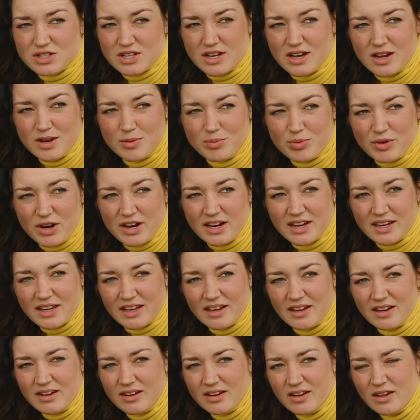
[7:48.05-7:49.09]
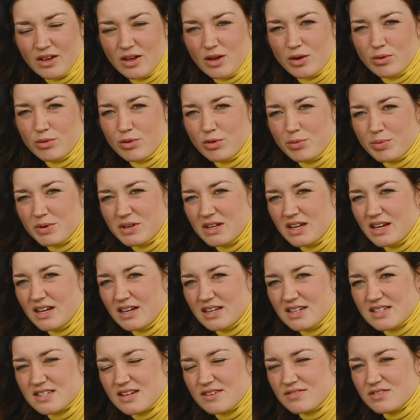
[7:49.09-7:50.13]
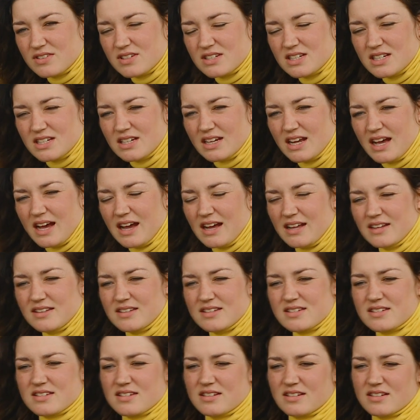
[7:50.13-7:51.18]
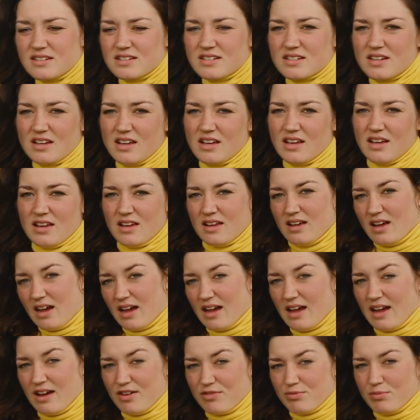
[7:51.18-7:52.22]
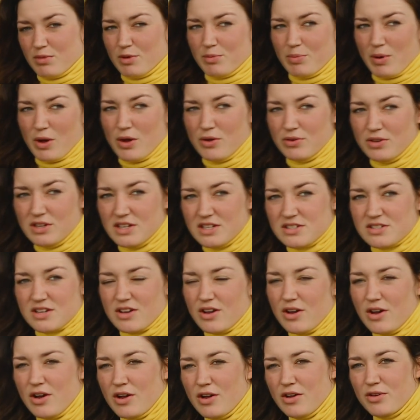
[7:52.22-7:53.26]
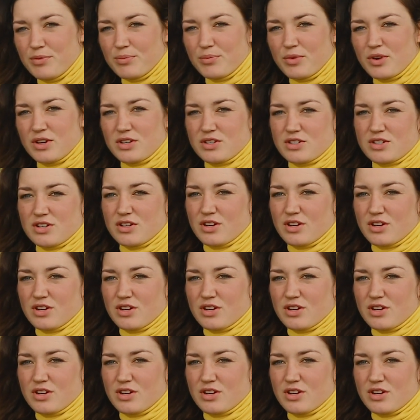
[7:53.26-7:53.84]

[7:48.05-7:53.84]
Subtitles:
that I break in will be nearly 17 hands, and I have my ponies at home, which